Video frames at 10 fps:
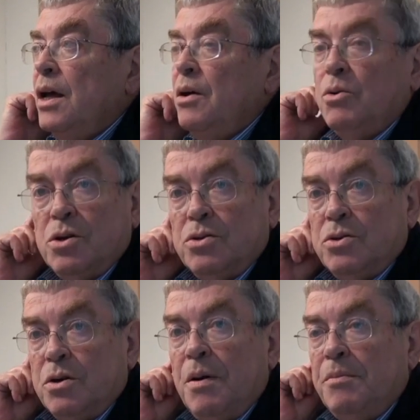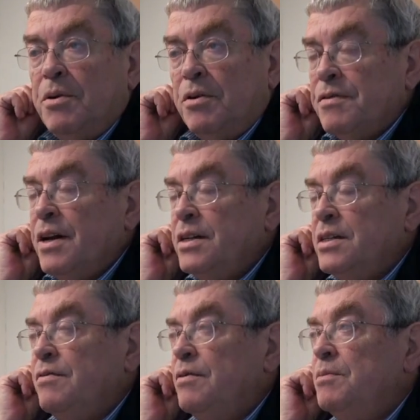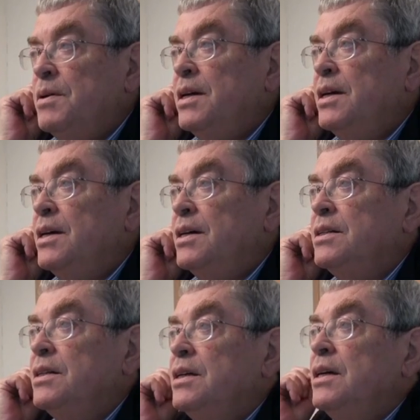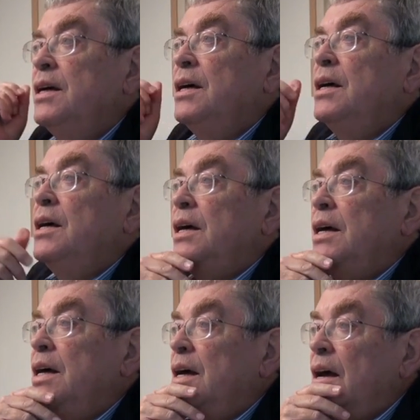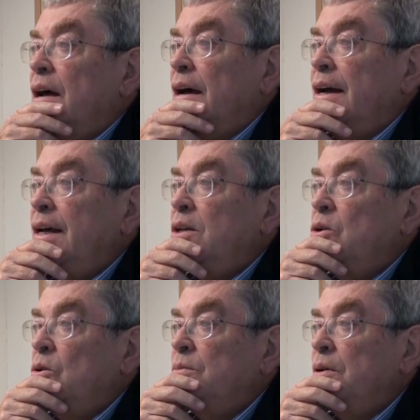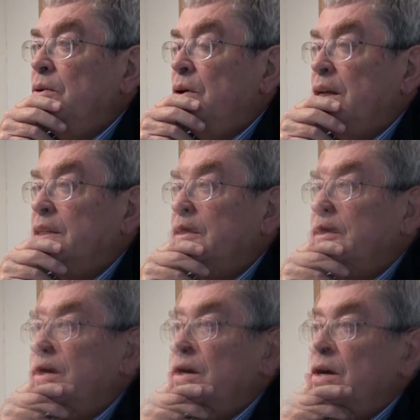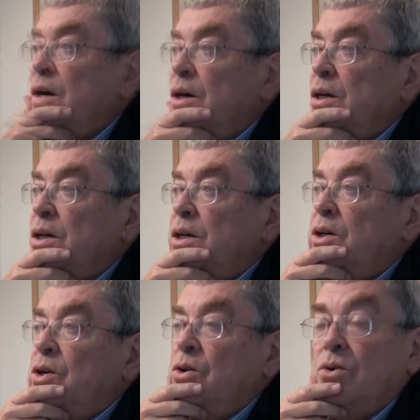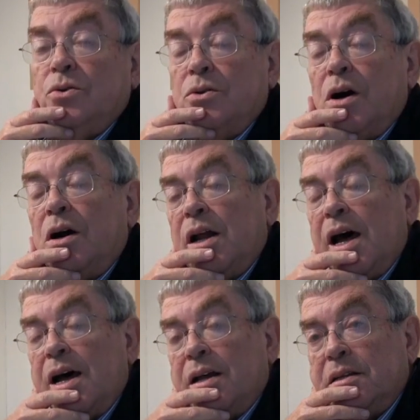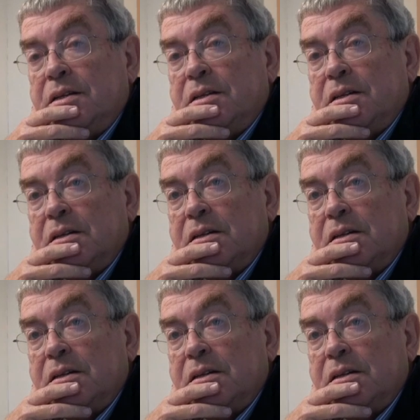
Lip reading: also a member of Knesset for many years. And he told me once, you took our land,